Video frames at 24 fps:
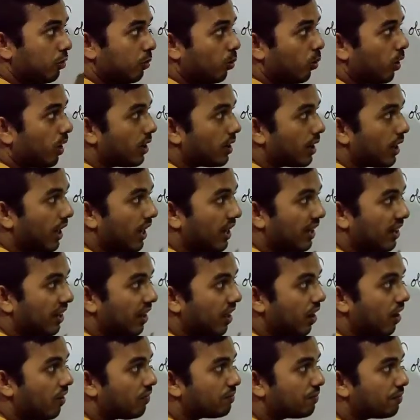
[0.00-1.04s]
be what?
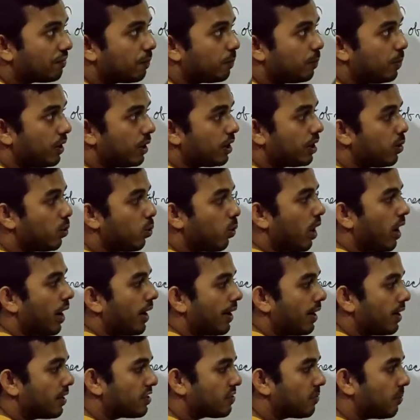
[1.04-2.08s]
Area of
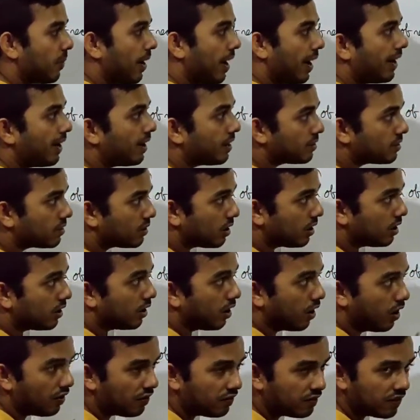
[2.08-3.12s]
PQRS minus area
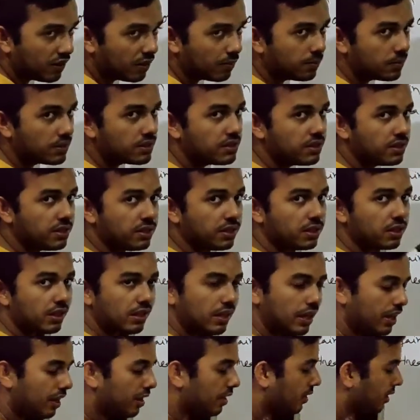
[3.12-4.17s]
of ABCD.
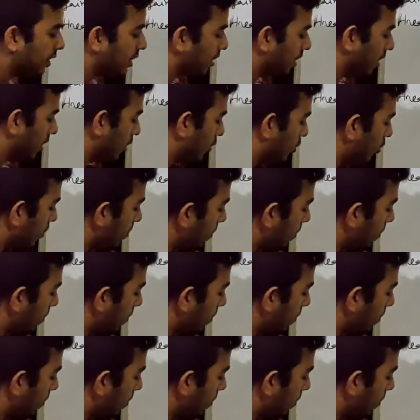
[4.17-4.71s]
Clear? It will